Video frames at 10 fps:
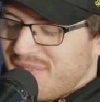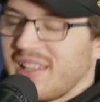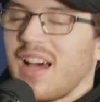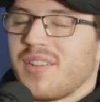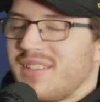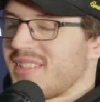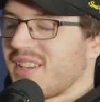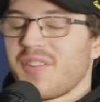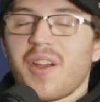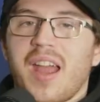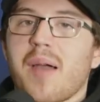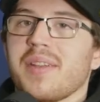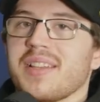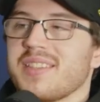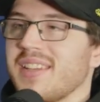Love it. So very happy
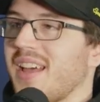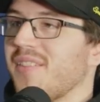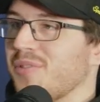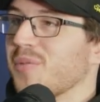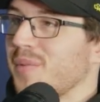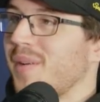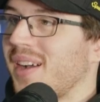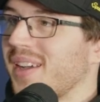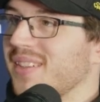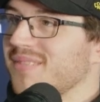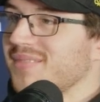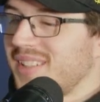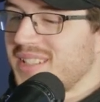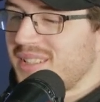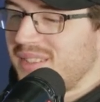to see that Formula market
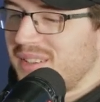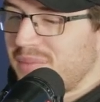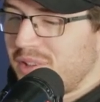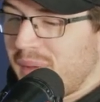continue to boom.